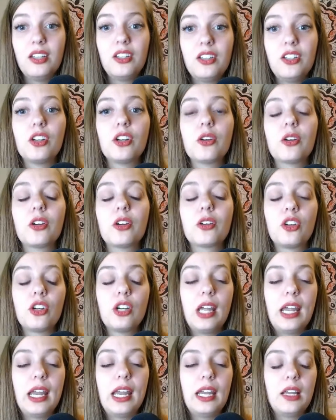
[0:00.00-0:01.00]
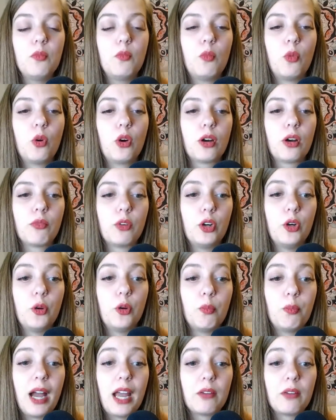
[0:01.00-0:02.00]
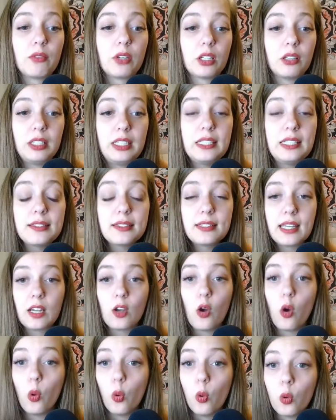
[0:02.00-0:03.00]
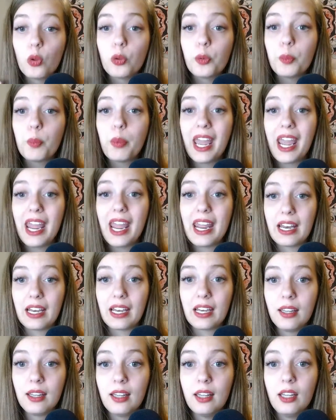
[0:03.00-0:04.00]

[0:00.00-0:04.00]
You're creating more room by releasing old pain.